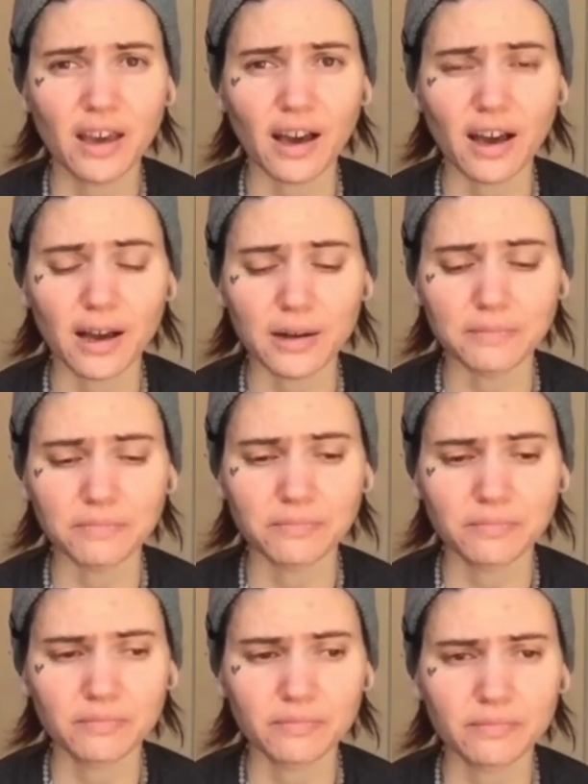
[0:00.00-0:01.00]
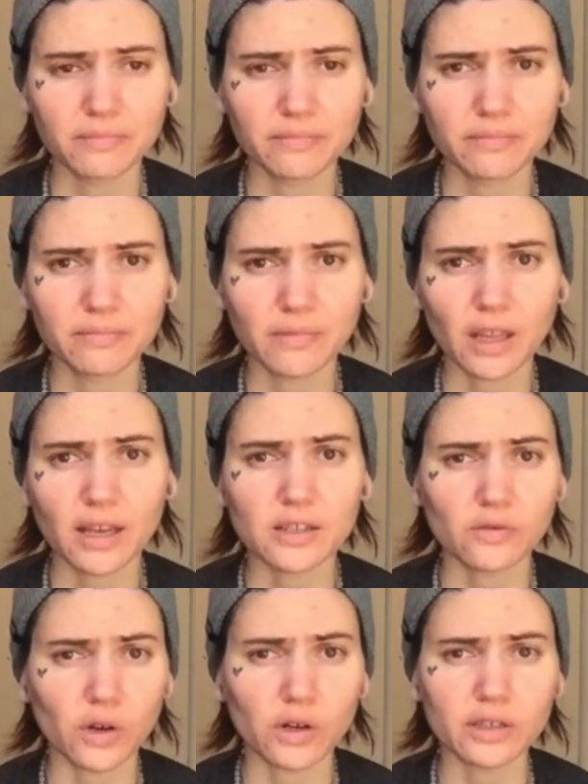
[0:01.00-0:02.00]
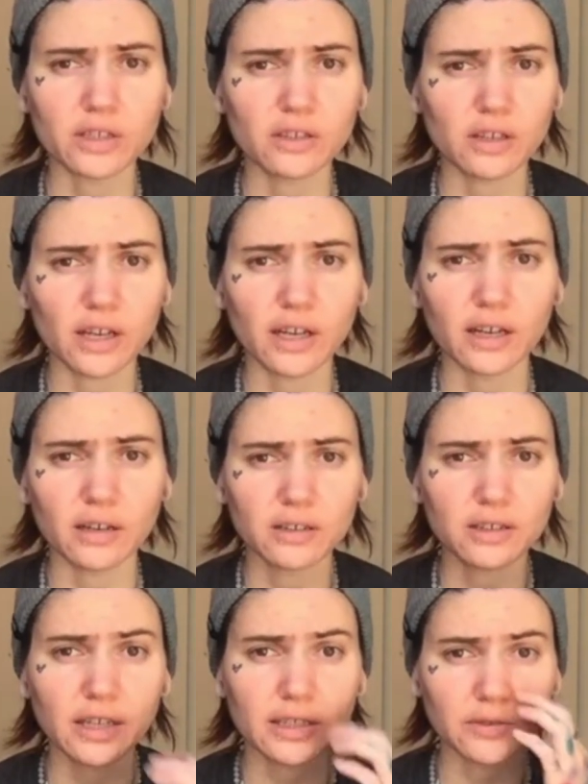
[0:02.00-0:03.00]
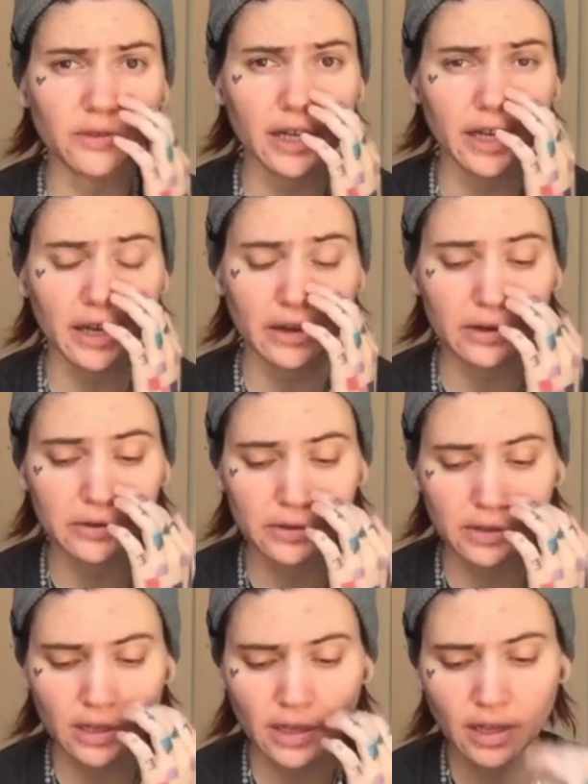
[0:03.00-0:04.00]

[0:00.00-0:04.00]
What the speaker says: as far as schizophrenia goes.